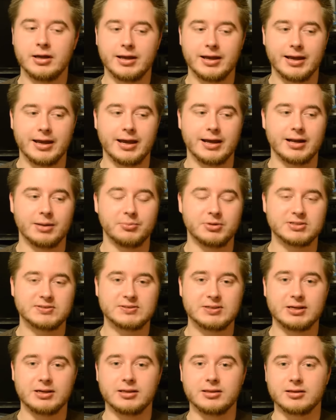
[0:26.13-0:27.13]
and I must
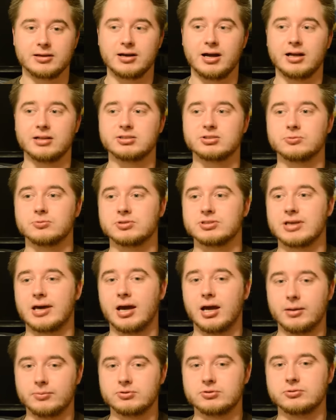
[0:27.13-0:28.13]
say the concert was
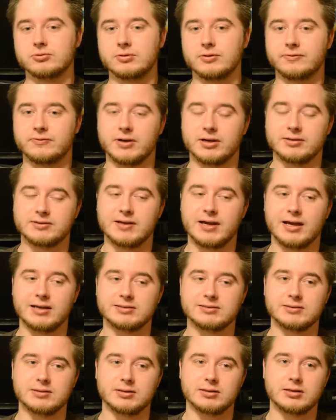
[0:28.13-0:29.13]
absolutely
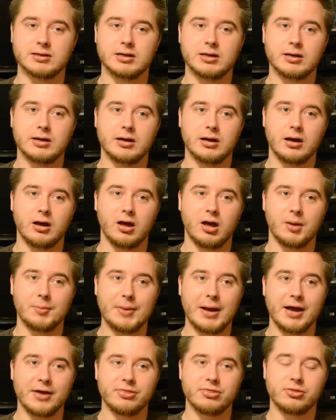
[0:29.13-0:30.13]
fantastic.
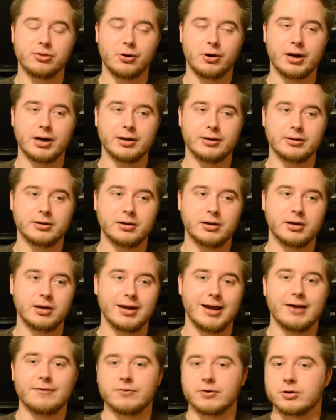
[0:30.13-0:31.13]
I thought
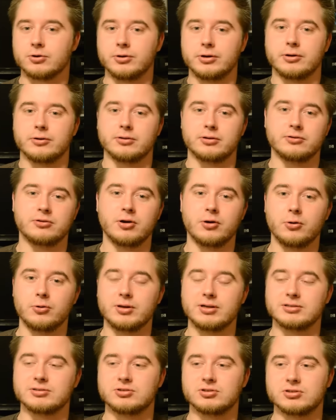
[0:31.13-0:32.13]
Everclear and the
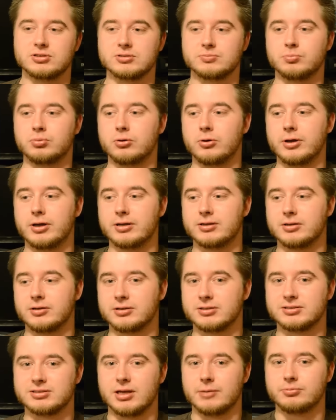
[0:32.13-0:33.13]
Toadies just played
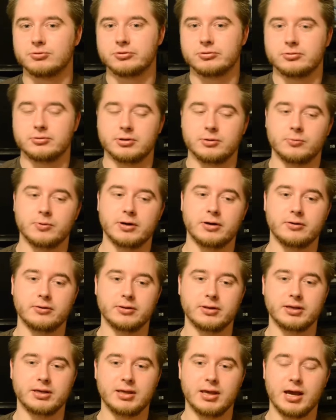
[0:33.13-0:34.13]
exceptionally well.
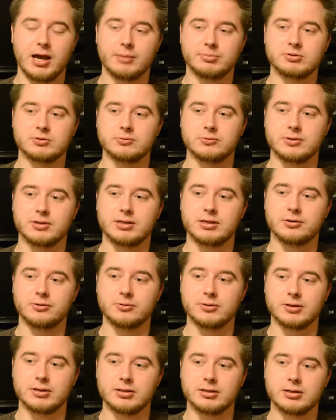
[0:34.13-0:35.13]
They absolutely
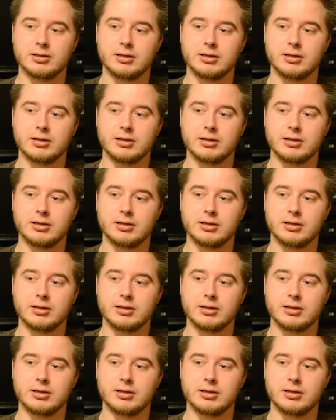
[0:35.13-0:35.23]
killed it.